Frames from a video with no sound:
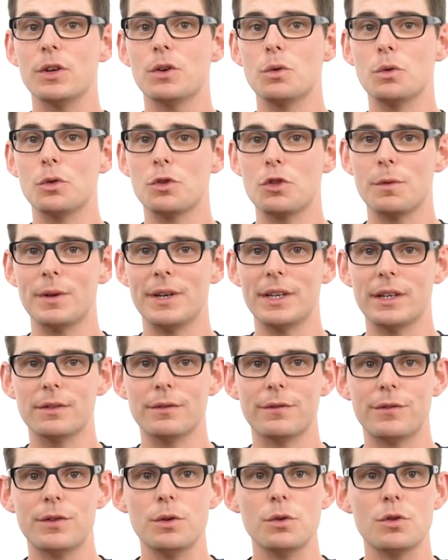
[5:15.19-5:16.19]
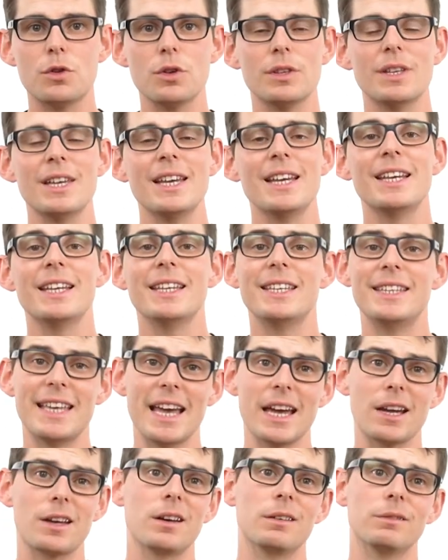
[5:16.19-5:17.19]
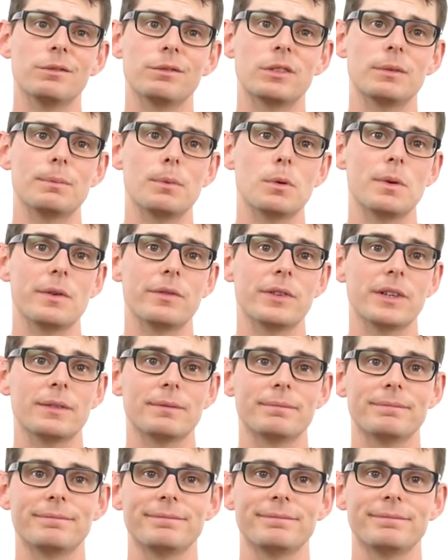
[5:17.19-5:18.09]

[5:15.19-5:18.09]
cause you any confusion. Get comfortable with it.